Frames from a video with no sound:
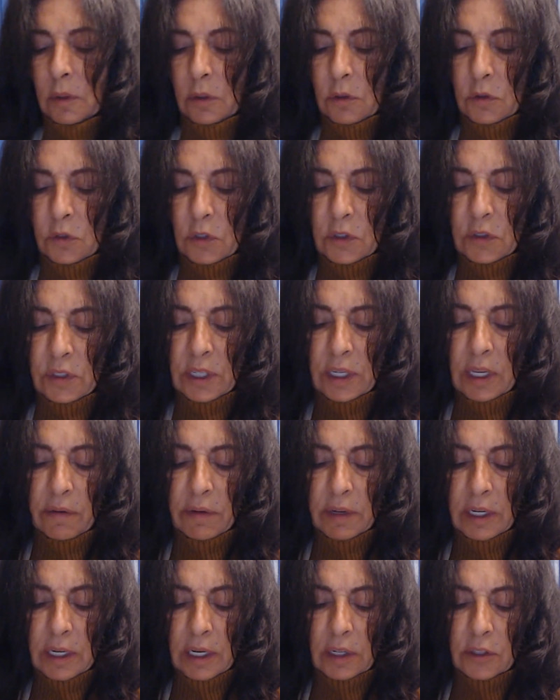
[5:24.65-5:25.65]
just to give
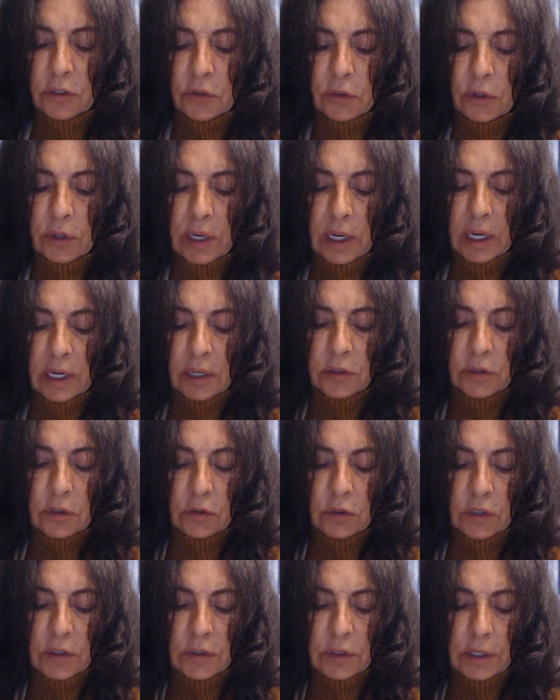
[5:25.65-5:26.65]
it an extra kick. So
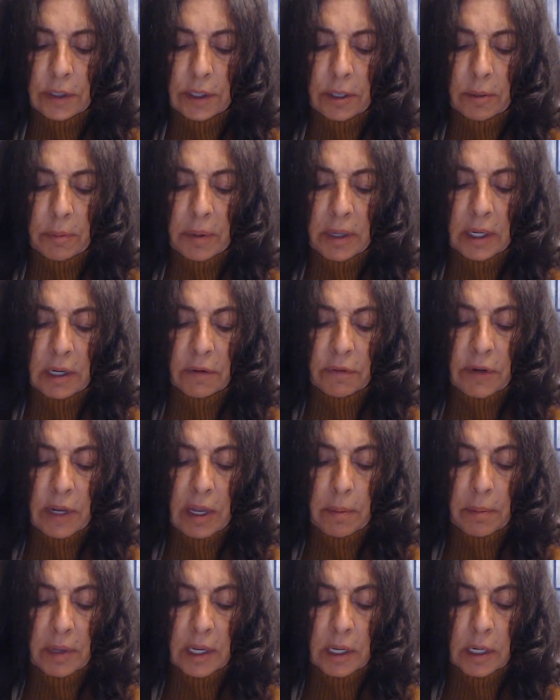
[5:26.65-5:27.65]
just a little bit of
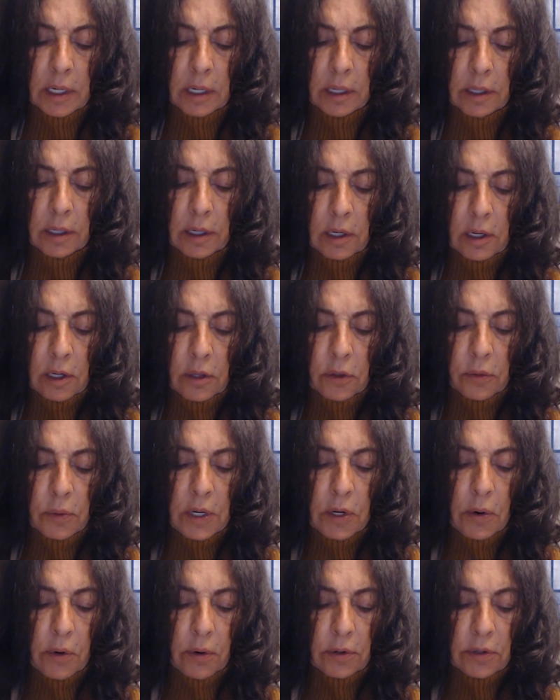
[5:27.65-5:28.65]
nutmeg,
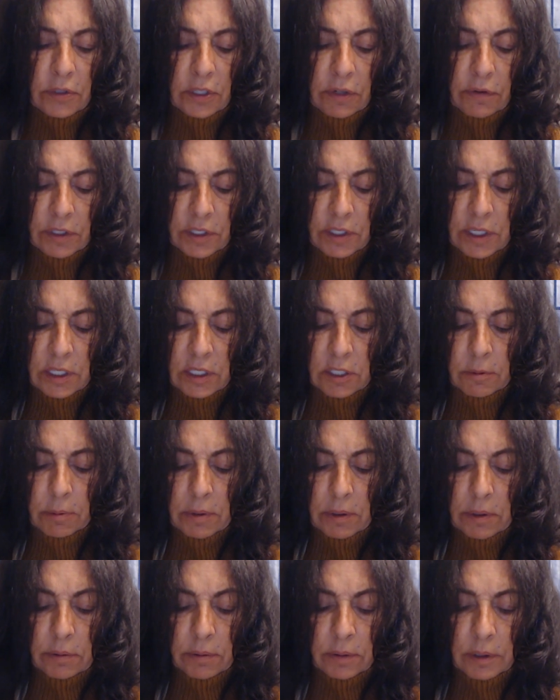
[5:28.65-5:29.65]
3/4 of a
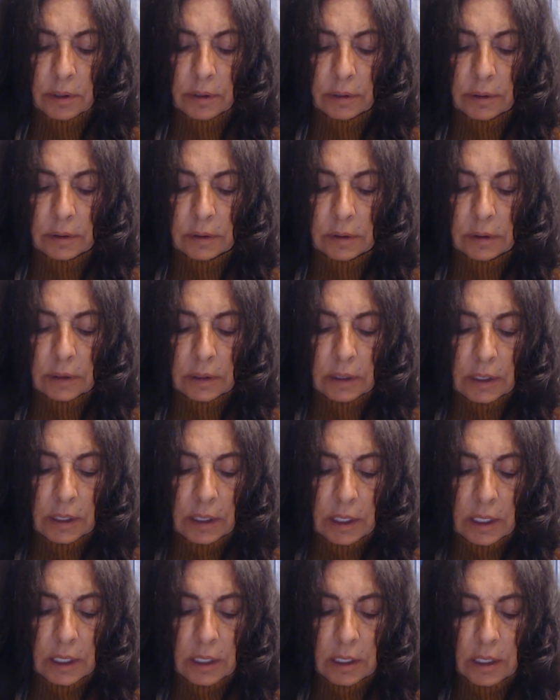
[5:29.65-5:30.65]
teaspoon
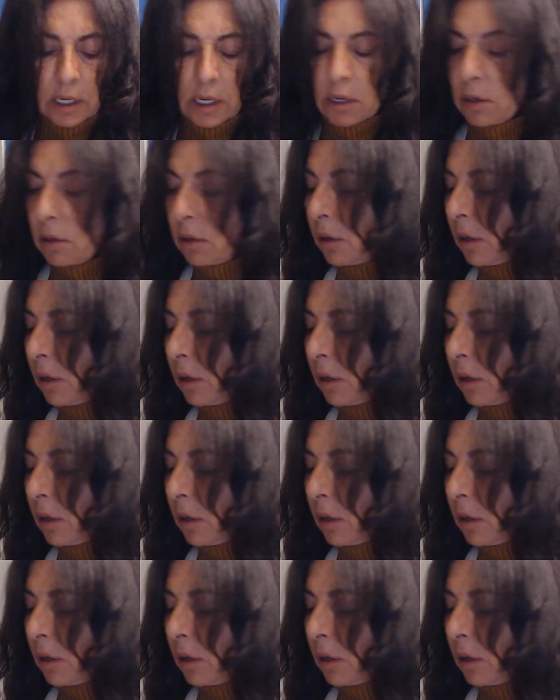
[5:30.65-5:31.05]
in here.